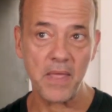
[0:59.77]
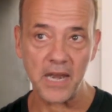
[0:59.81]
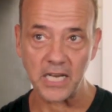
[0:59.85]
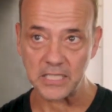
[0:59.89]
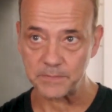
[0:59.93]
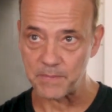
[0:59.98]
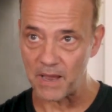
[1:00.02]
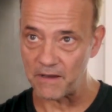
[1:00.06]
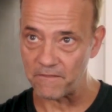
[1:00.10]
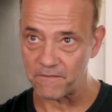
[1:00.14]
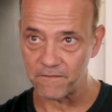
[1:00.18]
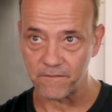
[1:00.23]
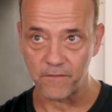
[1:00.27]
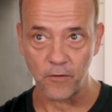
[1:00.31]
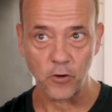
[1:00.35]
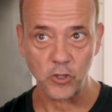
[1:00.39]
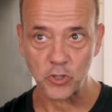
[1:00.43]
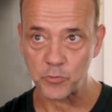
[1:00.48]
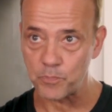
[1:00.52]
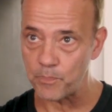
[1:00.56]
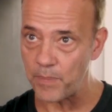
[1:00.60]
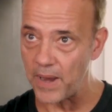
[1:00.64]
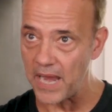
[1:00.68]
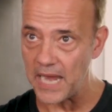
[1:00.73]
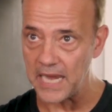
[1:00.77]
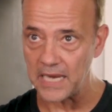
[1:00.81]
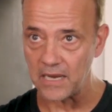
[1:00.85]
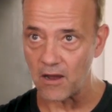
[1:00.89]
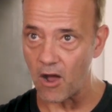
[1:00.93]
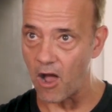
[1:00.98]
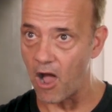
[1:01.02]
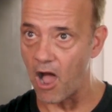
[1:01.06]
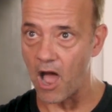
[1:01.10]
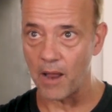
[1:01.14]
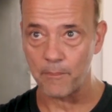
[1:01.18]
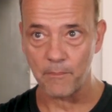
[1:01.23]
minutes, my first bake
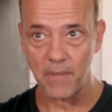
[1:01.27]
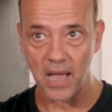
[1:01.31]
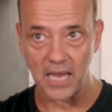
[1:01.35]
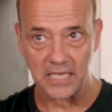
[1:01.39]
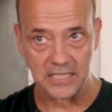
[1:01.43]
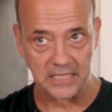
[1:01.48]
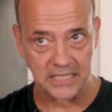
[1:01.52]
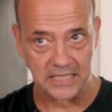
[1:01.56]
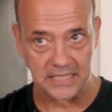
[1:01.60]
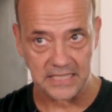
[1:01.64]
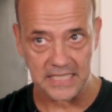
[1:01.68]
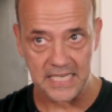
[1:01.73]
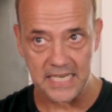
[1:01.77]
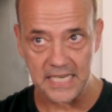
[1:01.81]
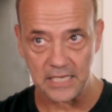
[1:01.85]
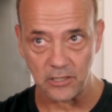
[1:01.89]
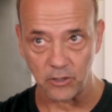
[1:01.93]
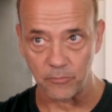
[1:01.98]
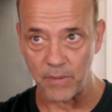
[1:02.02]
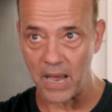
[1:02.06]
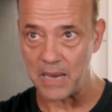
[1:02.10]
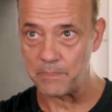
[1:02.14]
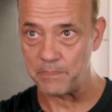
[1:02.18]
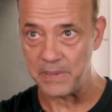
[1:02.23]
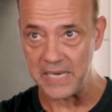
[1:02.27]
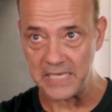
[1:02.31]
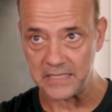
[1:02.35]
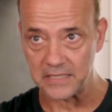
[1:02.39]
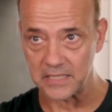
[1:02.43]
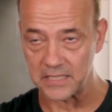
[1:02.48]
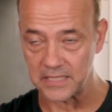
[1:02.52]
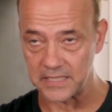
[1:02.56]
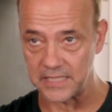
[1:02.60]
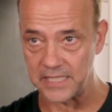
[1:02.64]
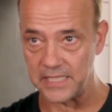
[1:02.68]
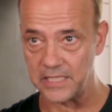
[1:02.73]
on my steel, my
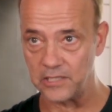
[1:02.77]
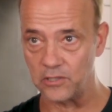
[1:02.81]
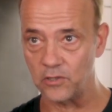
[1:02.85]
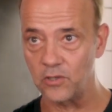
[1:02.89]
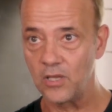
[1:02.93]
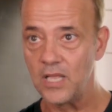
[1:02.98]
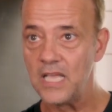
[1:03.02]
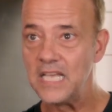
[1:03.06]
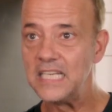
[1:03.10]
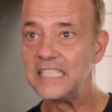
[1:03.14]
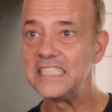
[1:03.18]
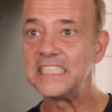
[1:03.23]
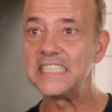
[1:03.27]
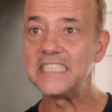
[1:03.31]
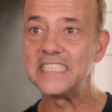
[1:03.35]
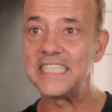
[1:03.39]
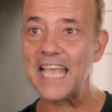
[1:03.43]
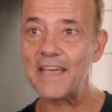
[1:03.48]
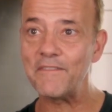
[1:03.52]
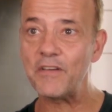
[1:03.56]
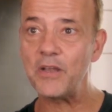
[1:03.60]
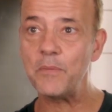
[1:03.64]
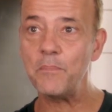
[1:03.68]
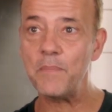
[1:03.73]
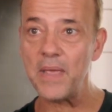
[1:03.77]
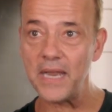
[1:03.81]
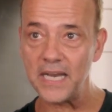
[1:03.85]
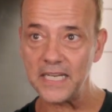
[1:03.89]
pizza steel, 7